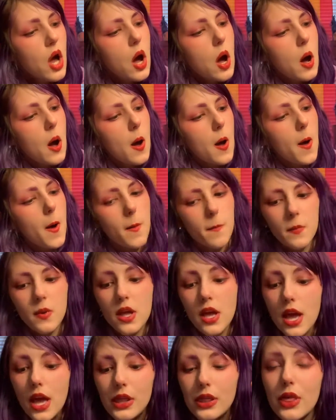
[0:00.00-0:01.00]
and
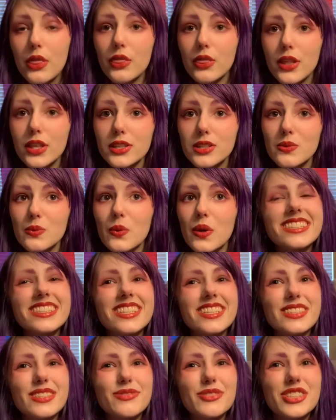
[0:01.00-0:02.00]
then this one, the
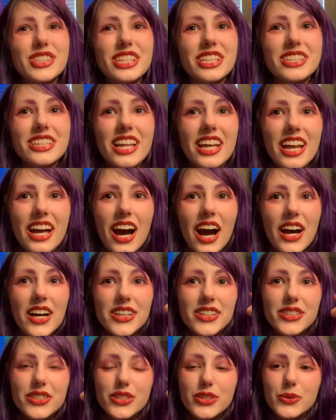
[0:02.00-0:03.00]
lipstick that I
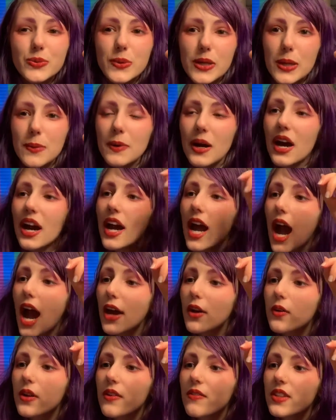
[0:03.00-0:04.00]
swear by, I
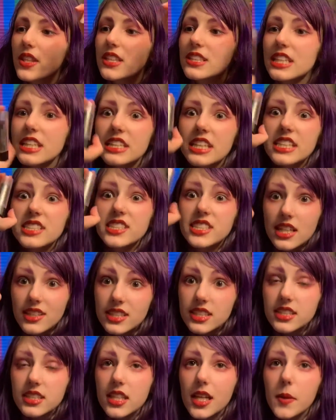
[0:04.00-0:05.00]
don't even think that they sell
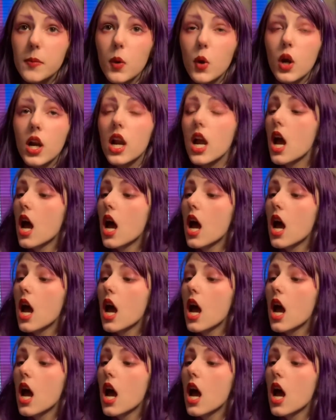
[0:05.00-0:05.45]
this anymore.